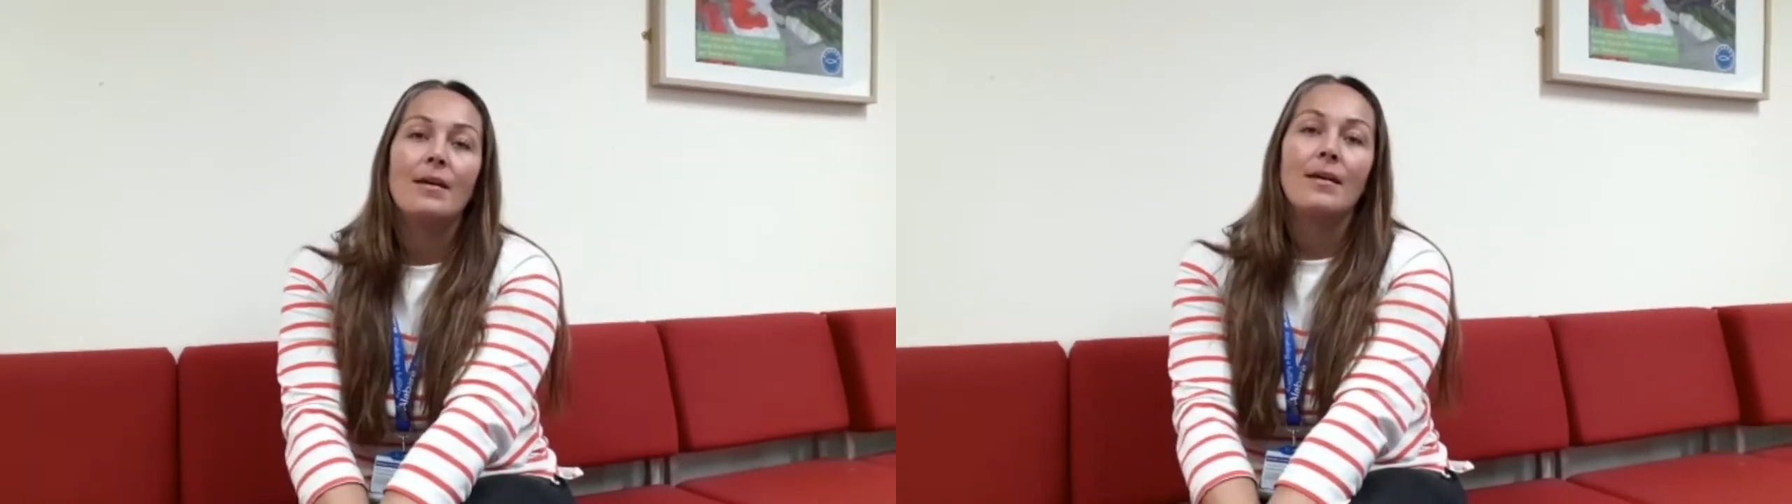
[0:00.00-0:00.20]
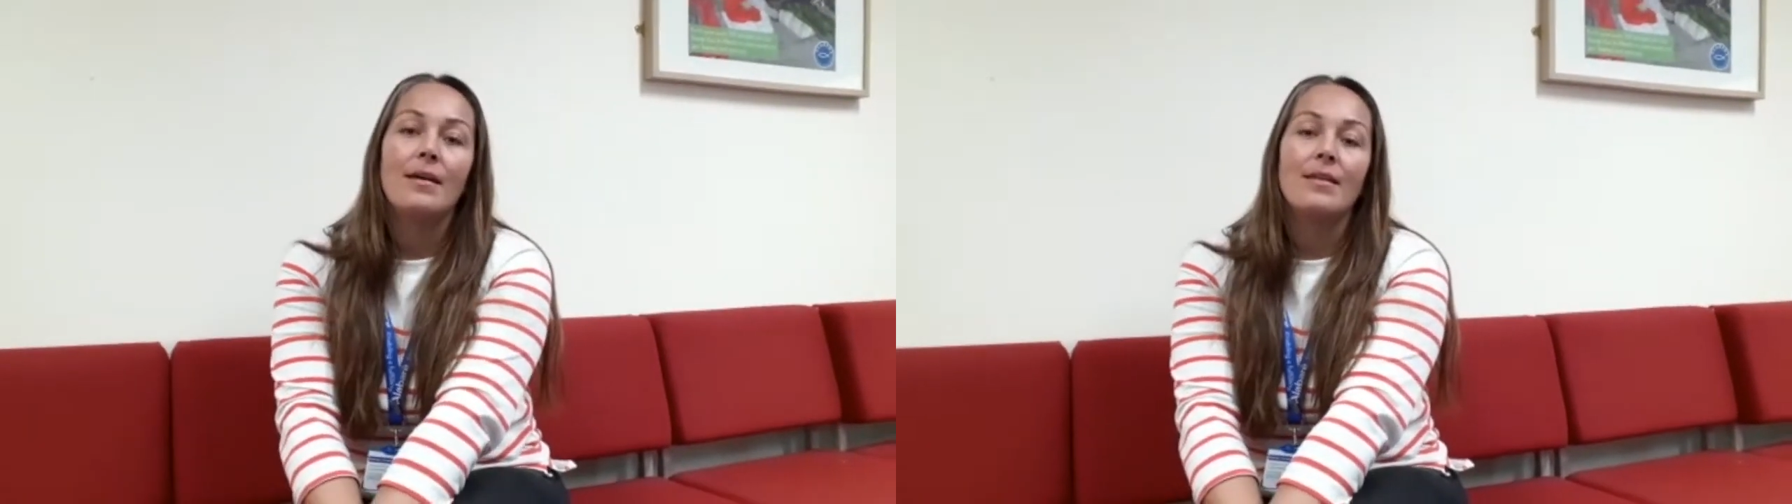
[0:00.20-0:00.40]

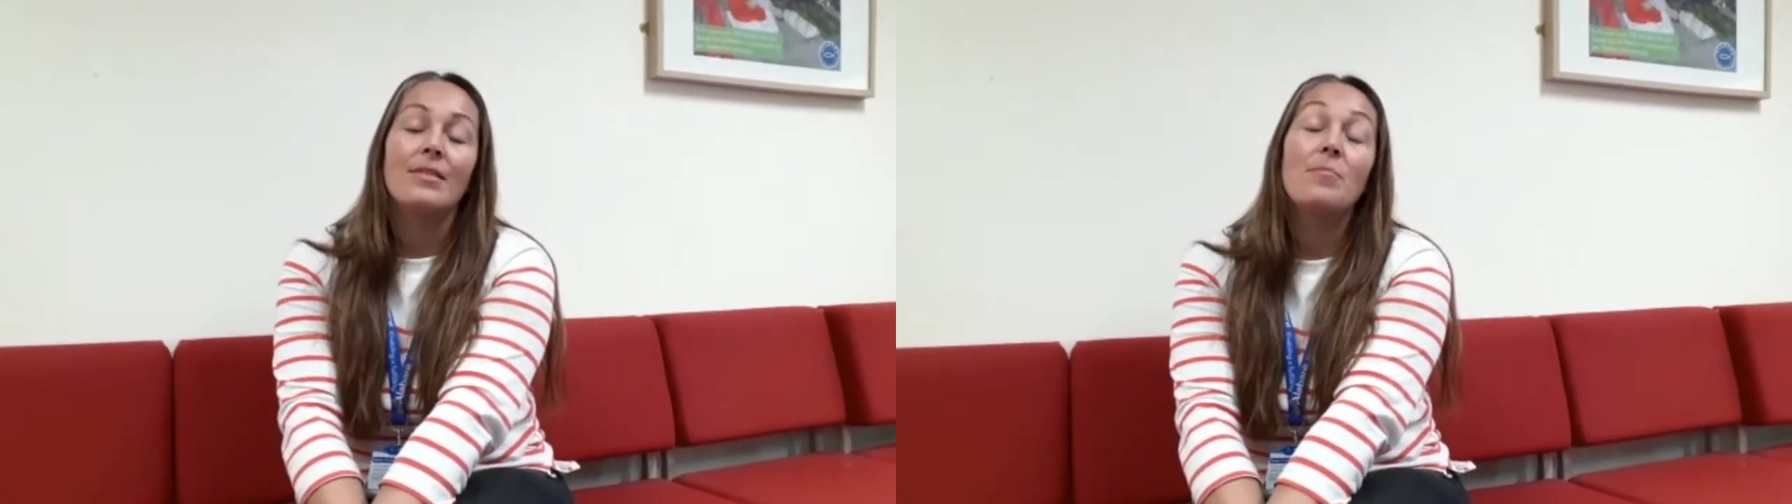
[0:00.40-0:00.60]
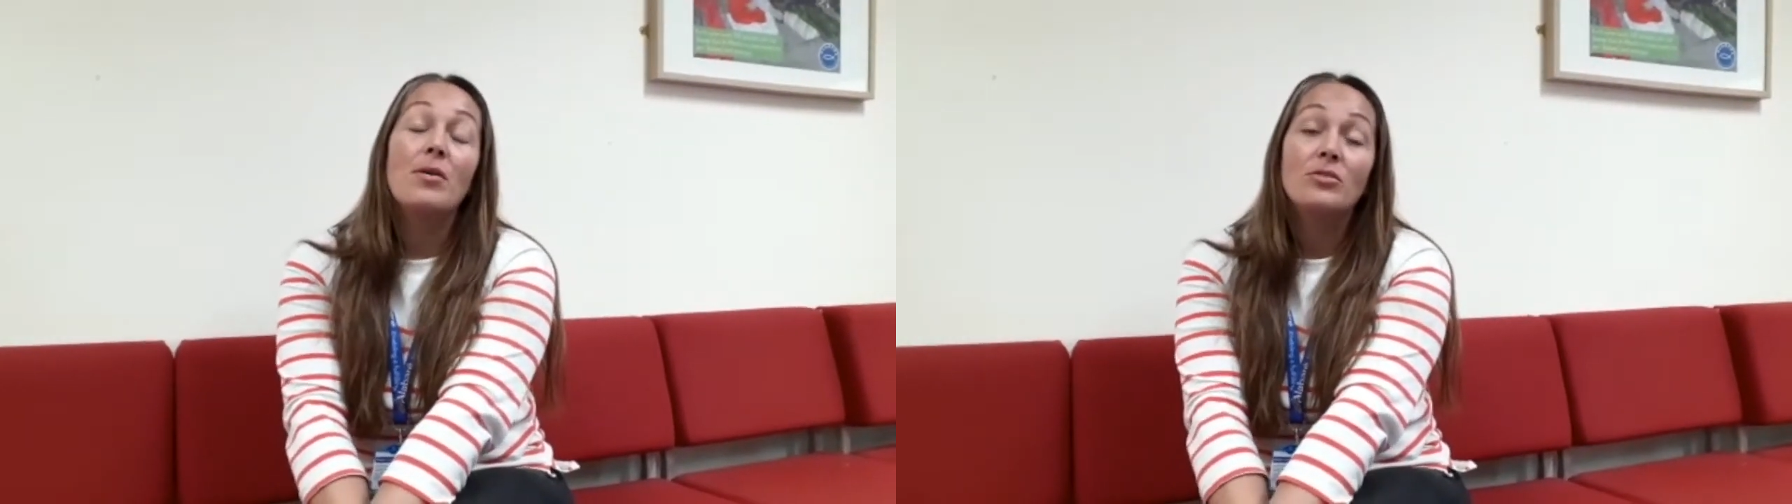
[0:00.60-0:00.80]

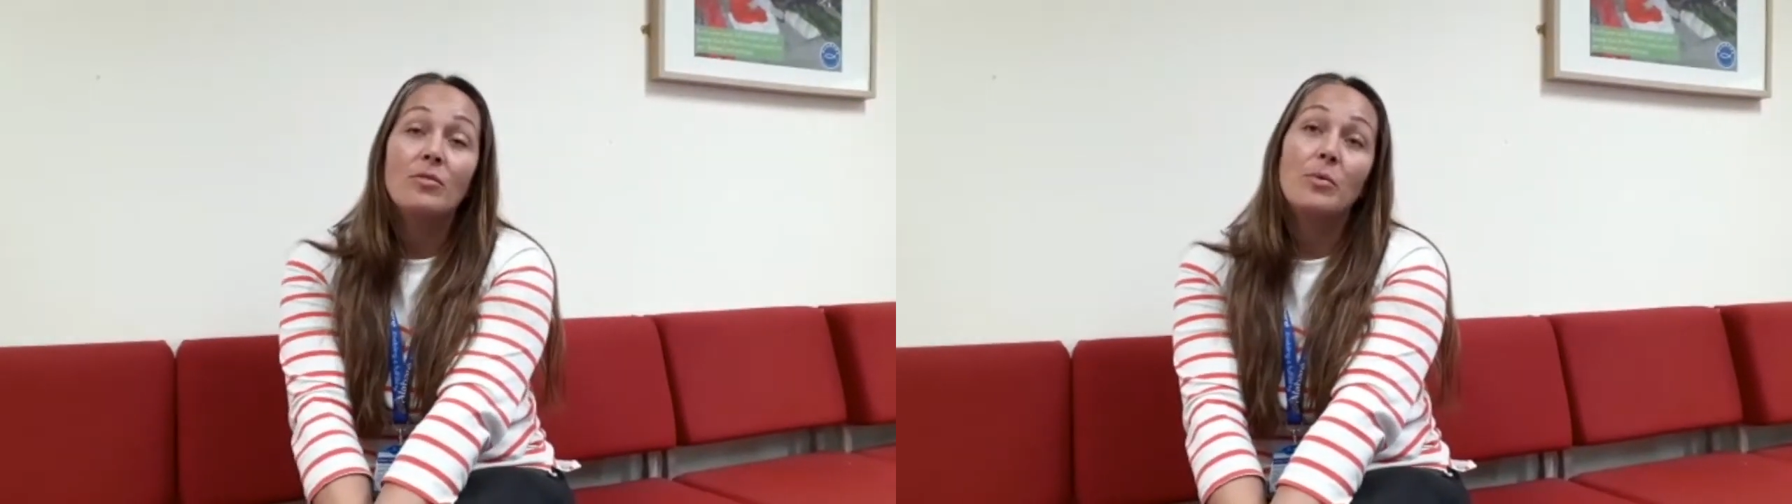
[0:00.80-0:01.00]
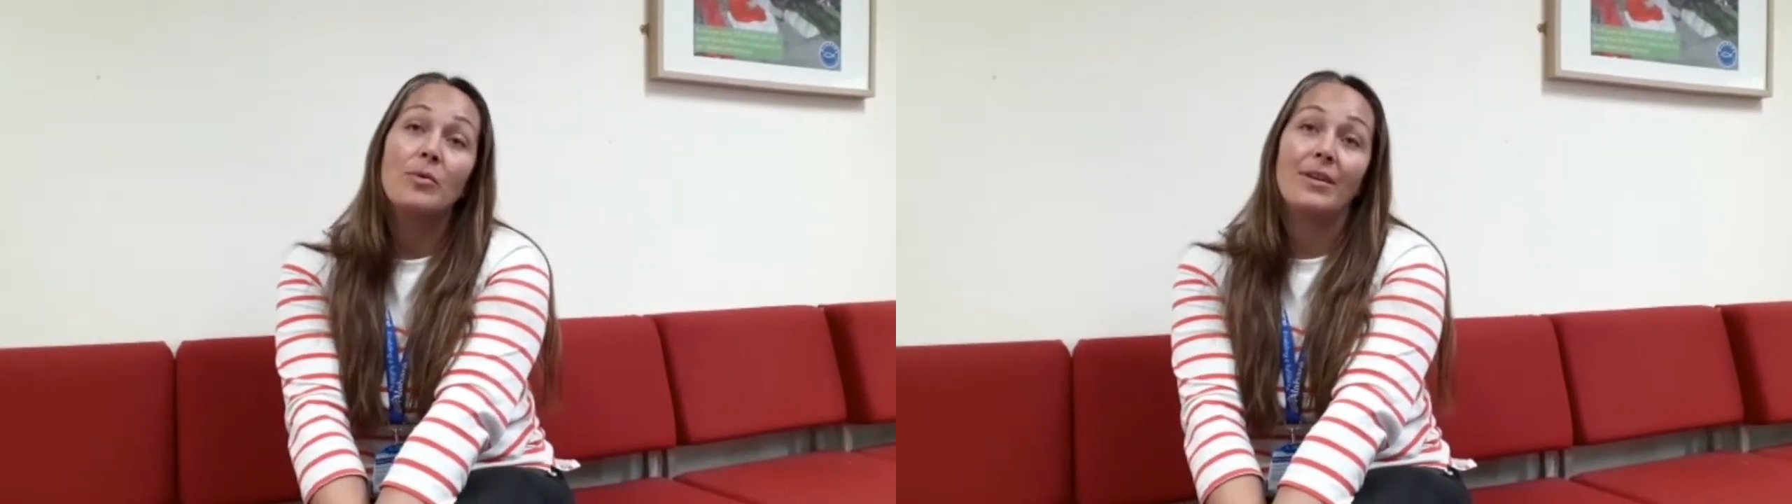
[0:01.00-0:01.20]
The most
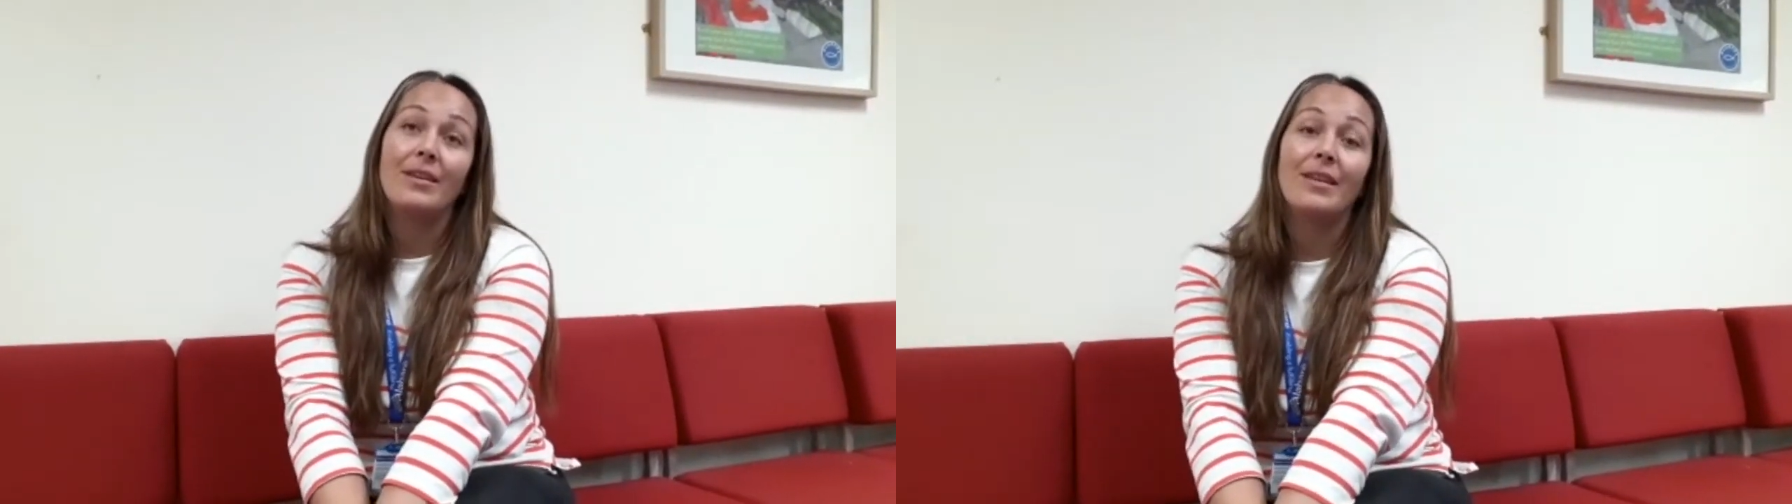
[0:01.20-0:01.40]
rewarding